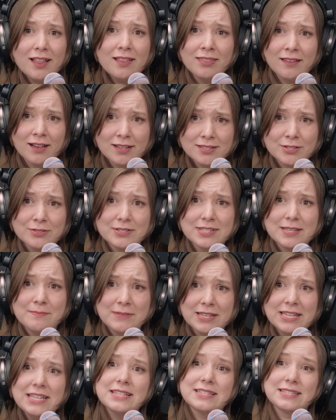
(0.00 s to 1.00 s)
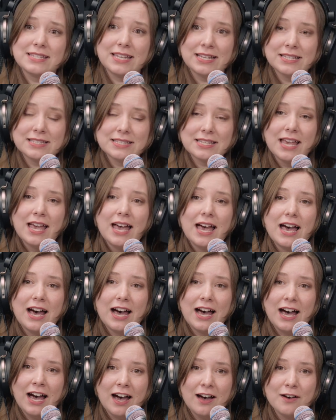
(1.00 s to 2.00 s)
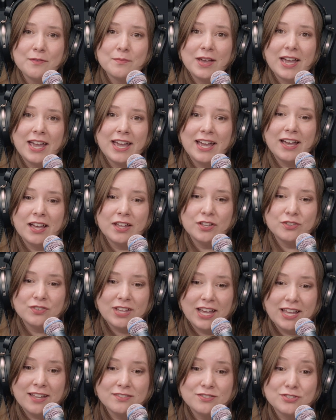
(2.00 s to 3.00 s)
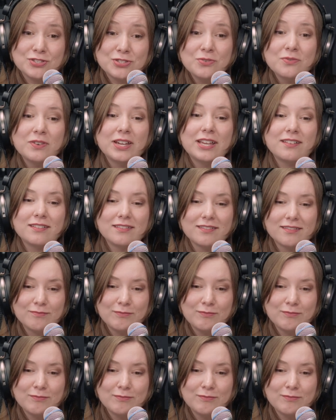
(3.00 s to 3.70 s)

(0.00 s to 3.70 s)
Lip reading: lawsuits in many states, and suing